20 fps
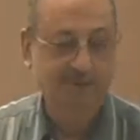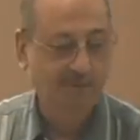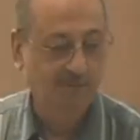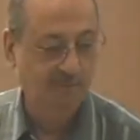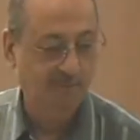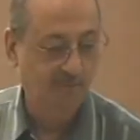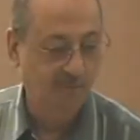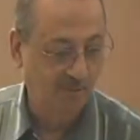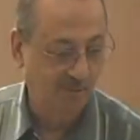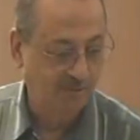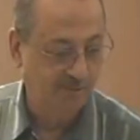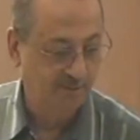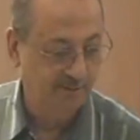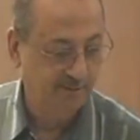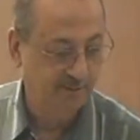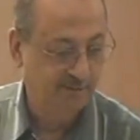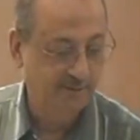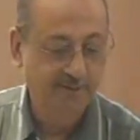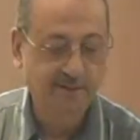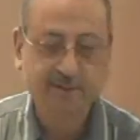
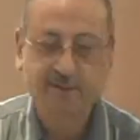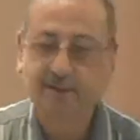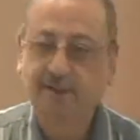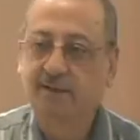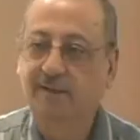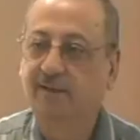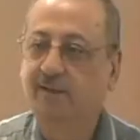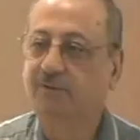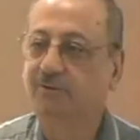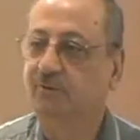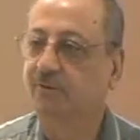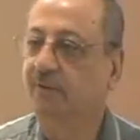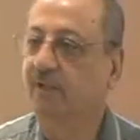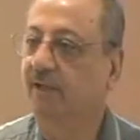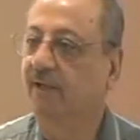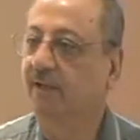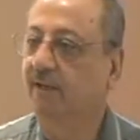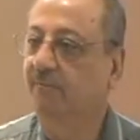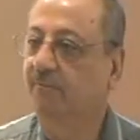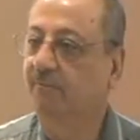point, so
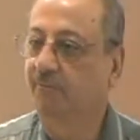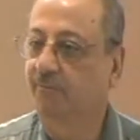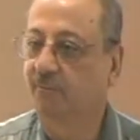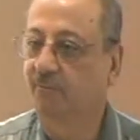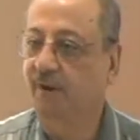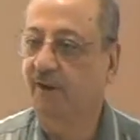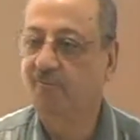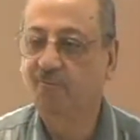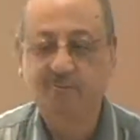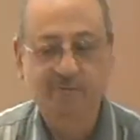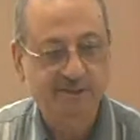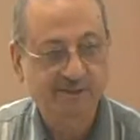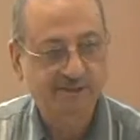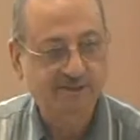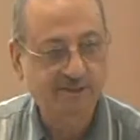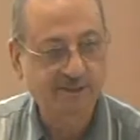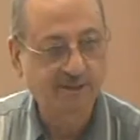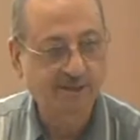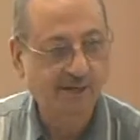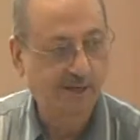that if you have missed
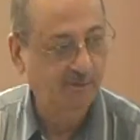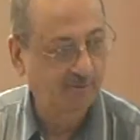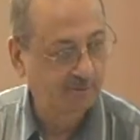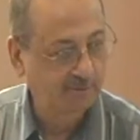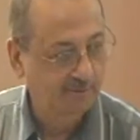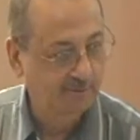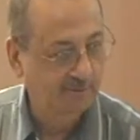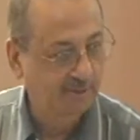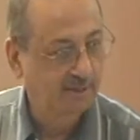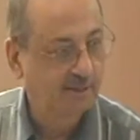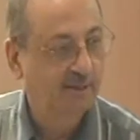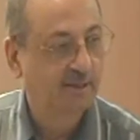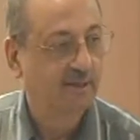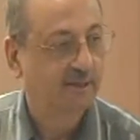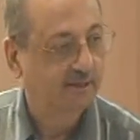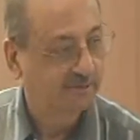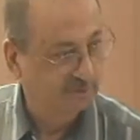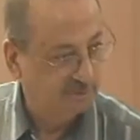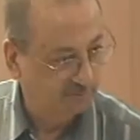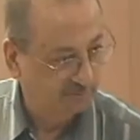it out,
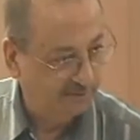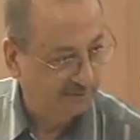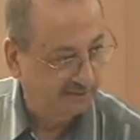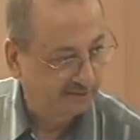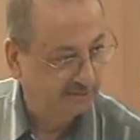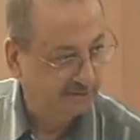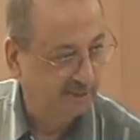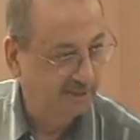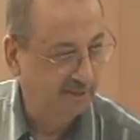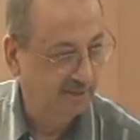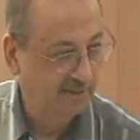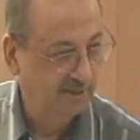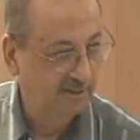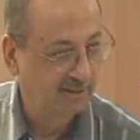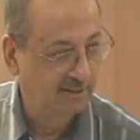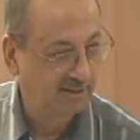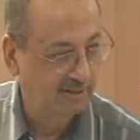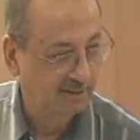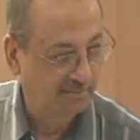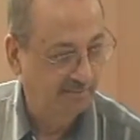you will inshallah
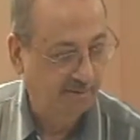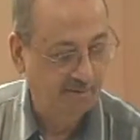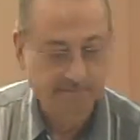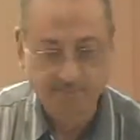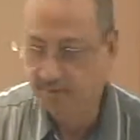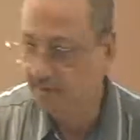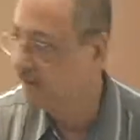remember.